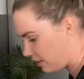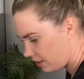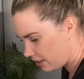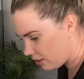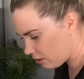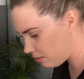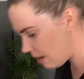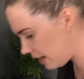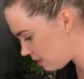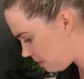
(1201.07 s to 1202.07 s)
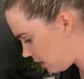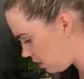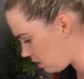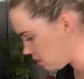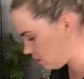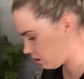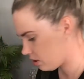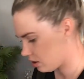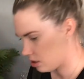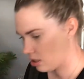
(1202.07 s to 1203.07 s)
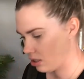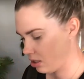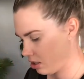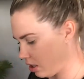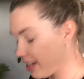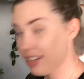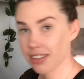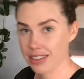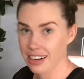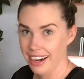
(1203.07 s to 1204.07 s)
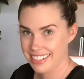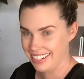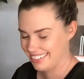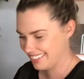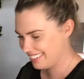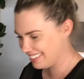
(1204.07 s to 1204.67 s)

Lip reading: need to remind me. I get distracted.